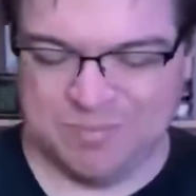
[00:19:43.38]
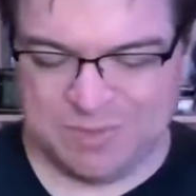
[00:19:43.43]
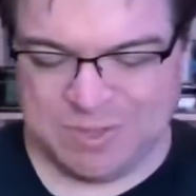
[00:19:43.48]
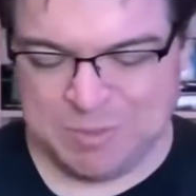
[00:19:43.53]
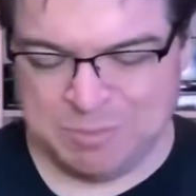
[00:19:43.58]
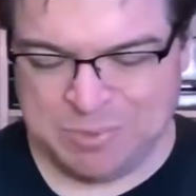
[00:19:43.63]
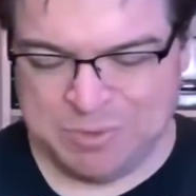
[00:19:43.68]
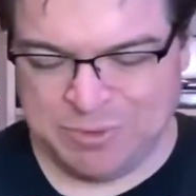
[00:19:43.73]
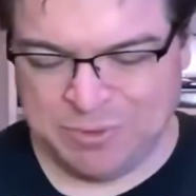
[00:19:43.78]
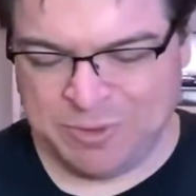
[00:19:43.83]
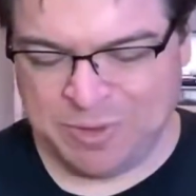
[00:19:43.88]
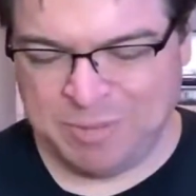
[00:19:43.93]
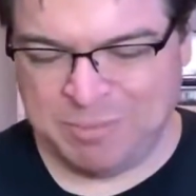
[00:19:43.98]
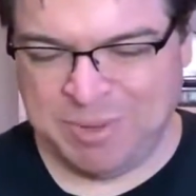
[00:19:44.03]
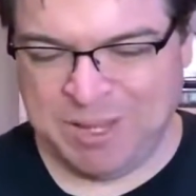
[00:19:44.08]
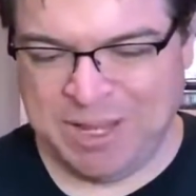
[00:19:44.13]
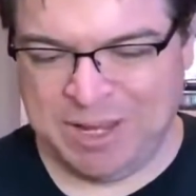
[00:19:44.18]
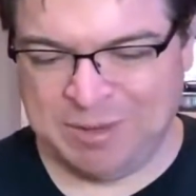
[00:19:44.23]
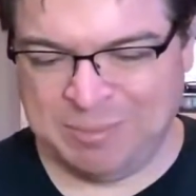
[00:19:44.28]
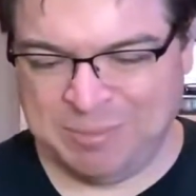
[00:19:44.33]
Computer
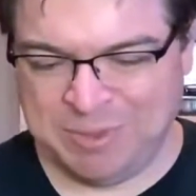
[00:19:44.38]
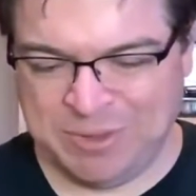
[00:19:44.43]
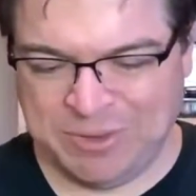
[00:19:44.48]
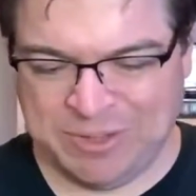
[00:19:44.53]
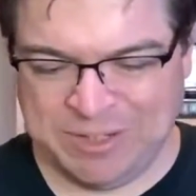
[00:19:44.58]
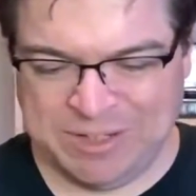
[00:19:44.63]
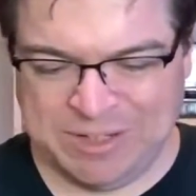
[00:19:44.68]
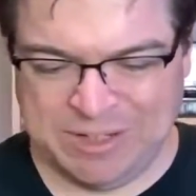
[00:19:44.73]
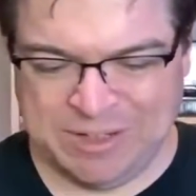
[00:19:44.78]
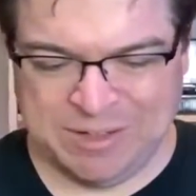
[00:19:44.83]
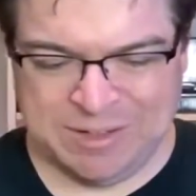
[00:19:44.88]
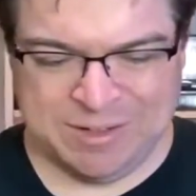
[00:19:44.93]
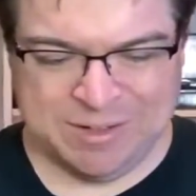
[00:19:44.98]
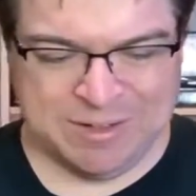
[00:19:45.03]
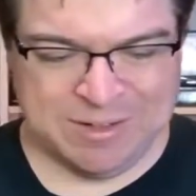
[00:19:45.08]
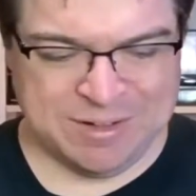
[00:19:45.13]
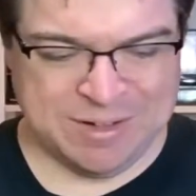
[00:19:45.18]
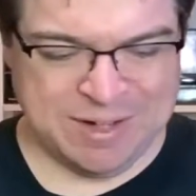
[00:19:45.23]
compatibility.